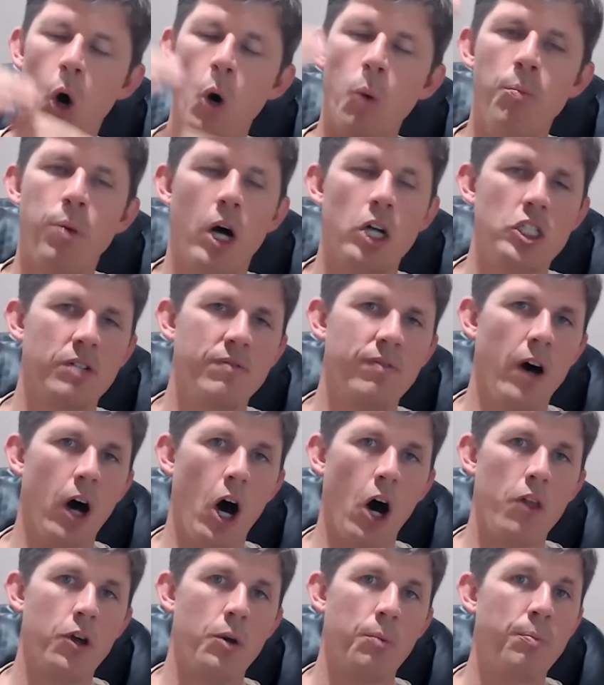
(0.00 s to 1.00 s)
bunch of
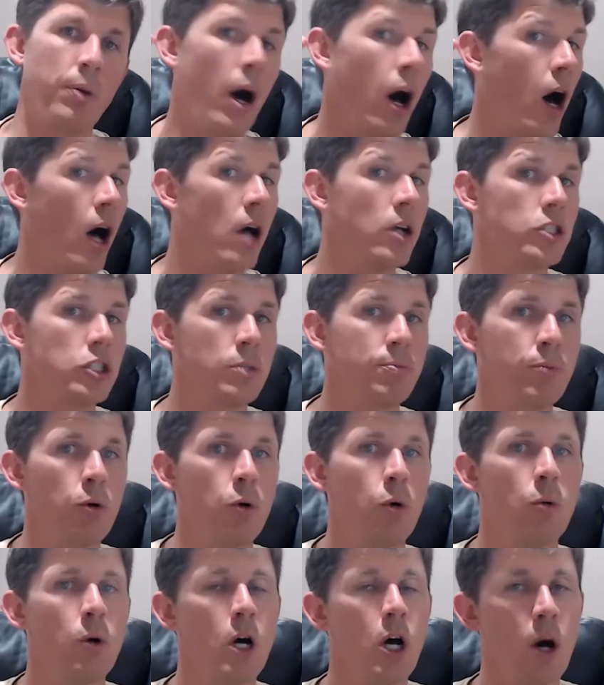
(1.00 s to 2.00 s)
other
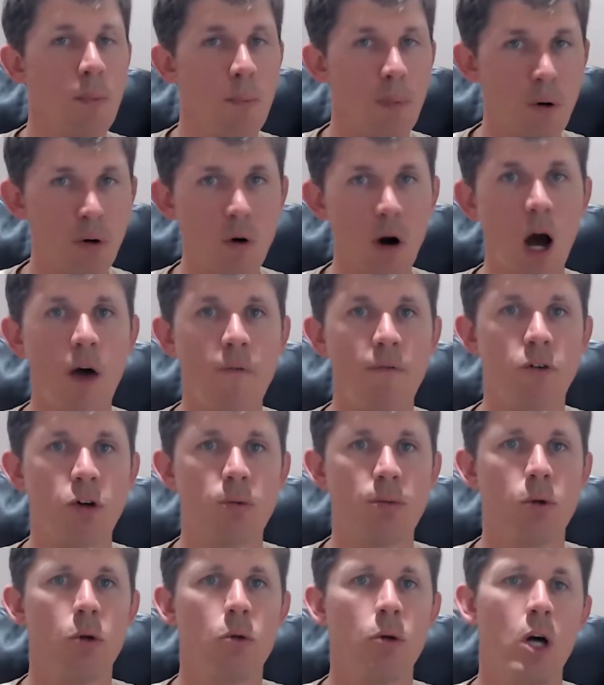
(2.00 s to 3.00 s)
possible,
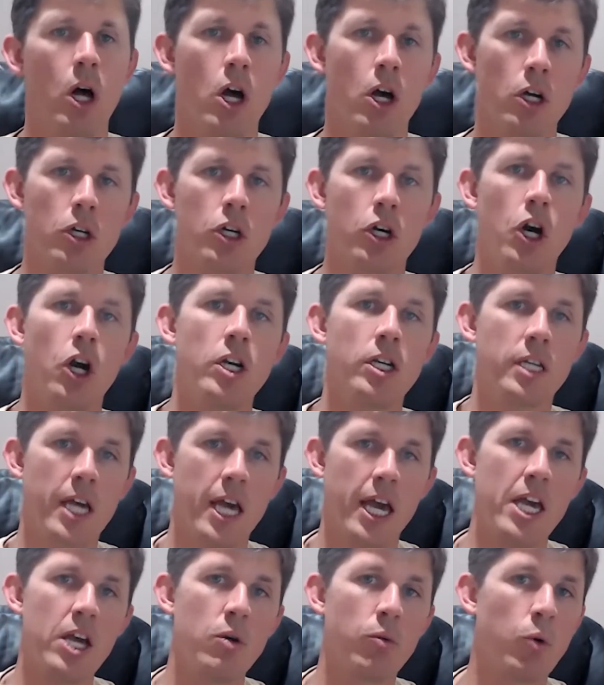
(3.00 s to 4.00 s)
profitable, good
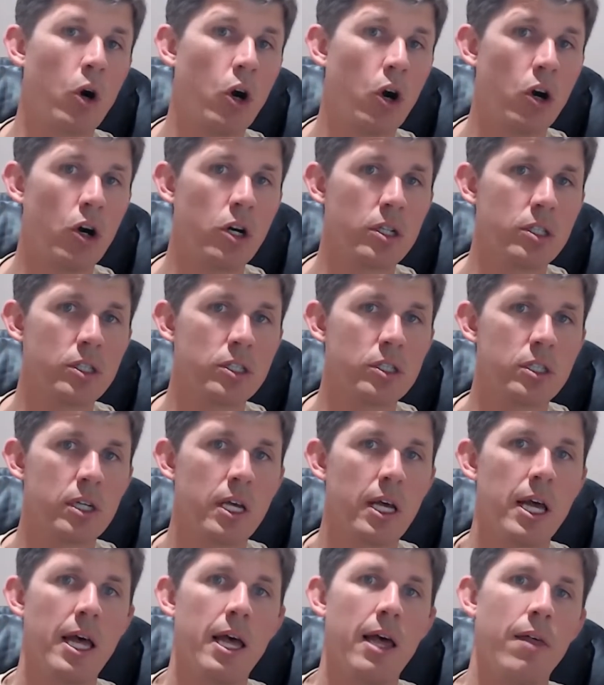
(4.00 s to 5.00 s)
keywords
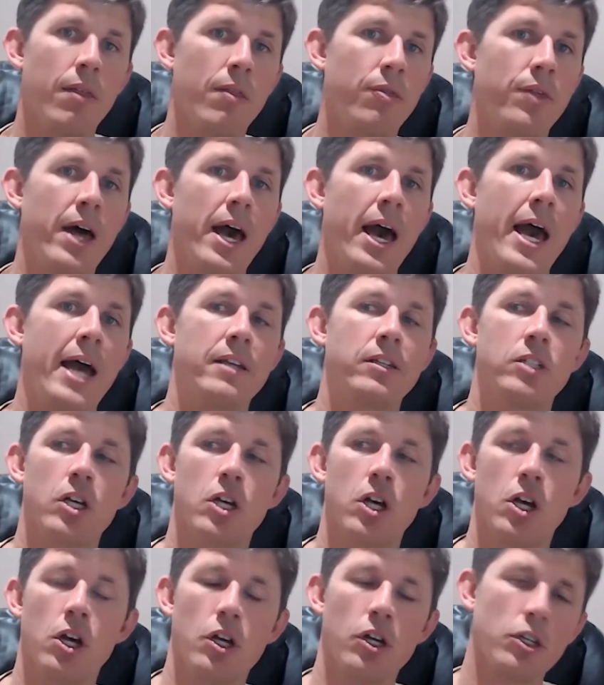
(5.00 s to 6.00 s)
that
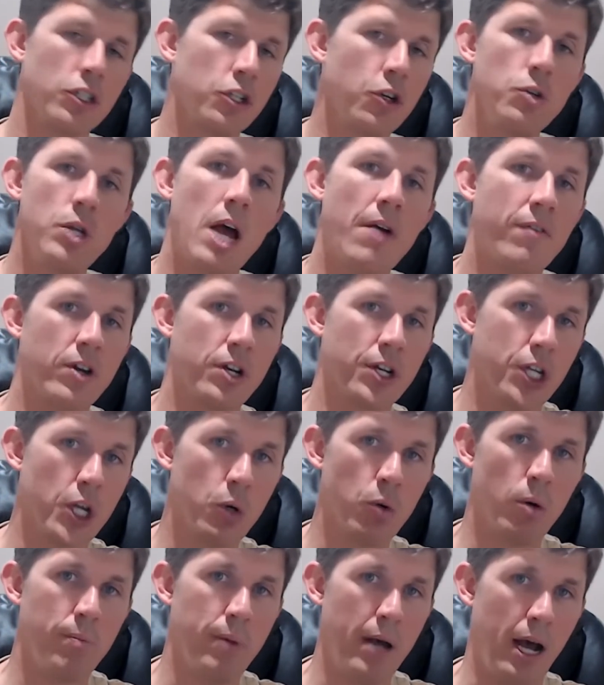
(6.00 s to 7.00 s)
you never
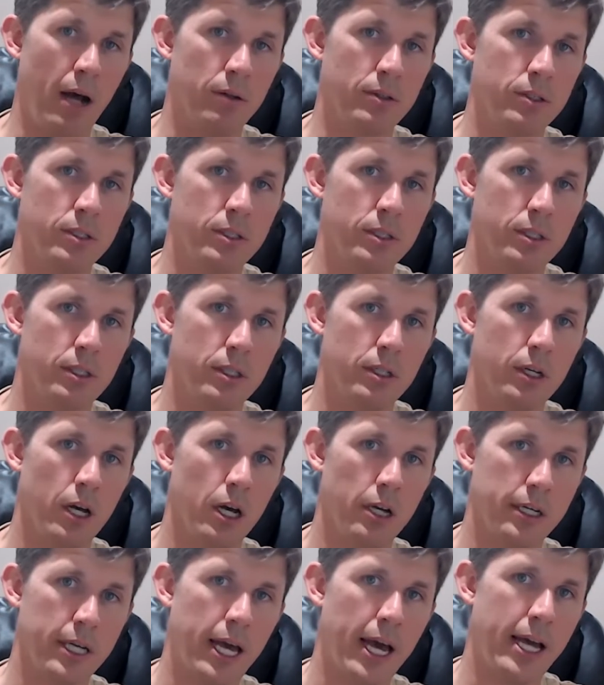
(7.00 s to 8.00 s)
knew about,
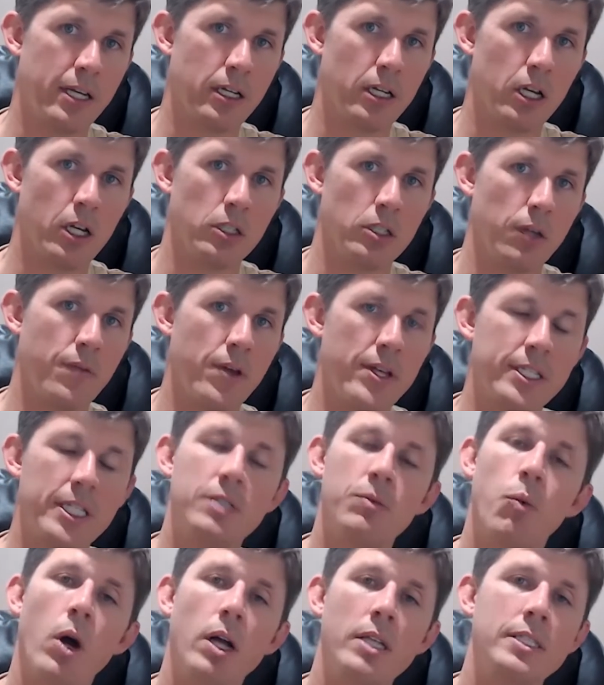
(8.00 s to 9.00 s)
okay? So this
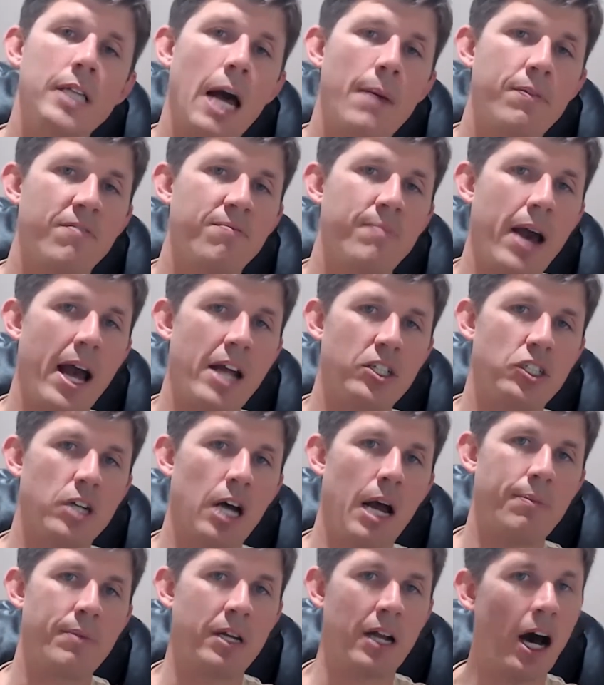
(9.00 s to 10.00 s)
is one type of match
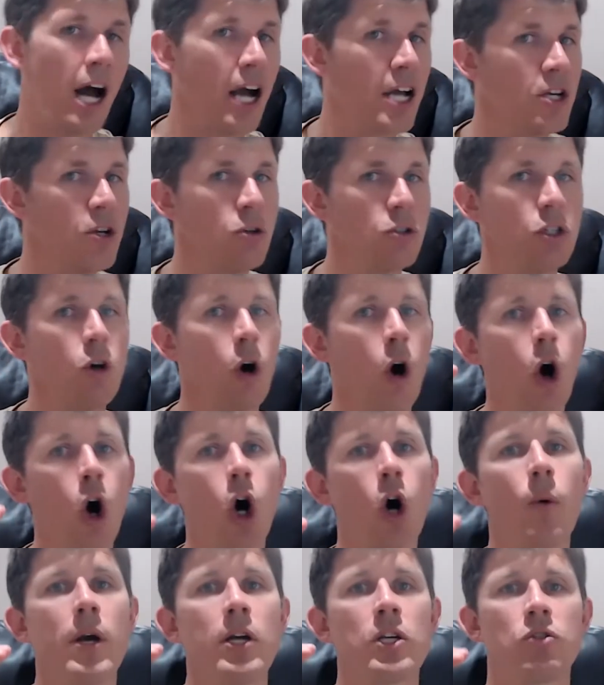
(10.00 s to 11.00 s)
type that I usually
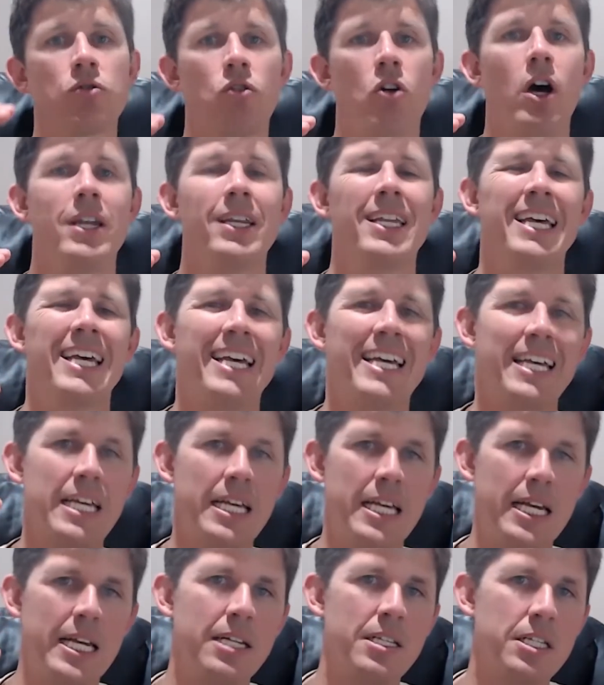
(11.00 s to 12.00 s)
always run
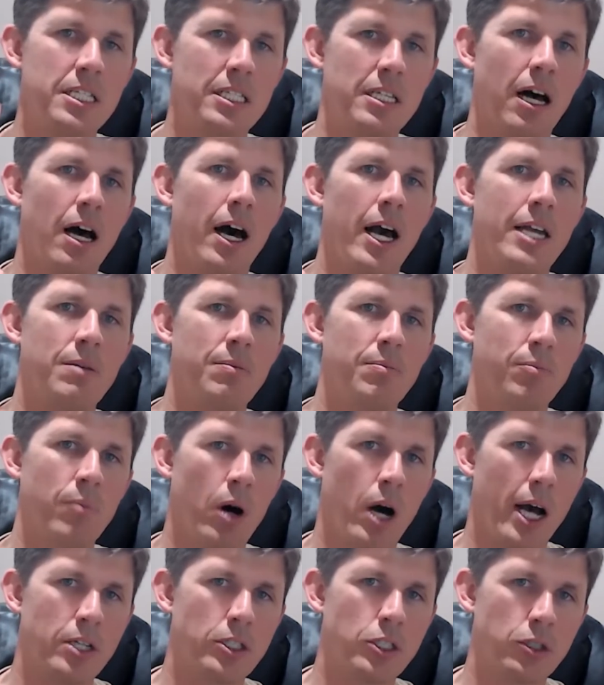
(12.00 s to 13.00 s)
inside
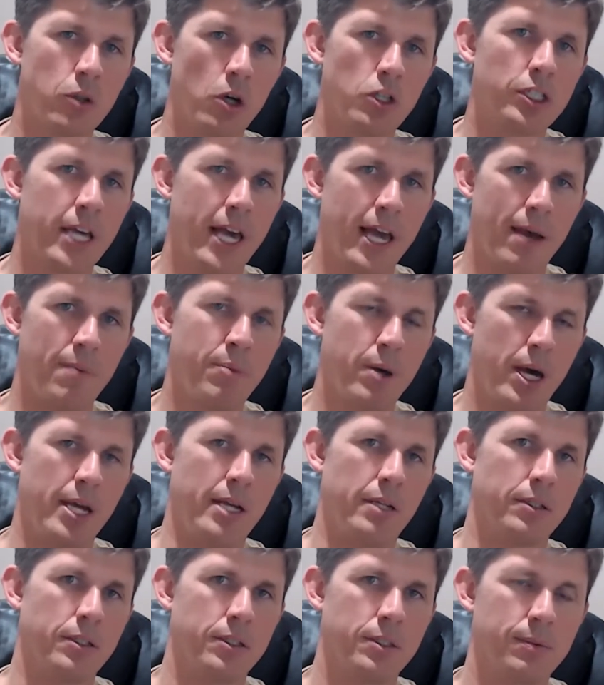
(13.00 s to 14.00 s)
my search
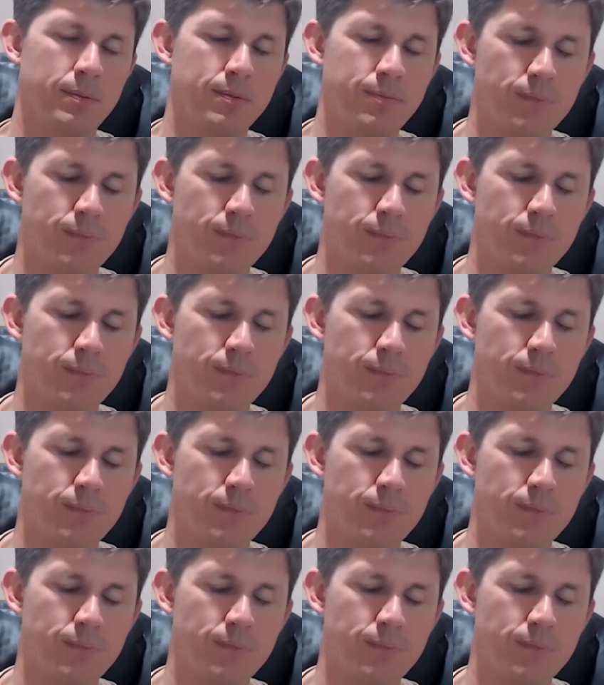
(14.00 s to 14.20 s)
campaigns.